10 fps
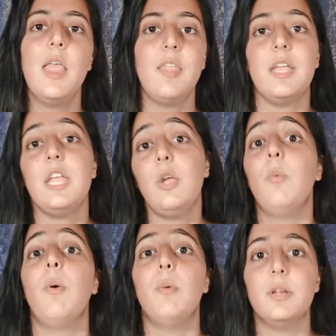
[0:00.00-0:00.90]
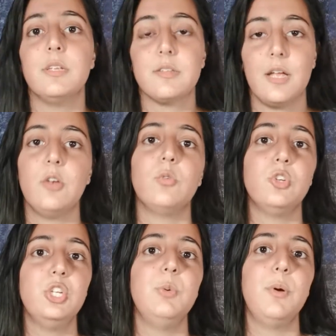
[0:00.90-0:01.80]
that he won't understand or
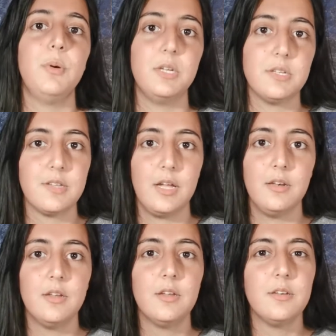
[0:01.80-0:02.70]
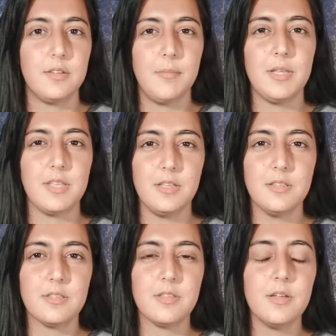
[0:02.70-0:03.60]
she won't understand. Does that make
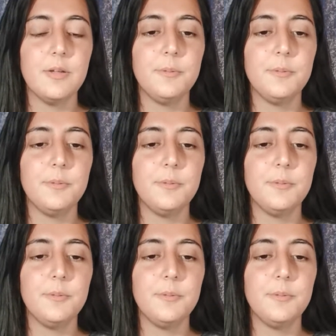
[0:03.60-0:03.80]
sense?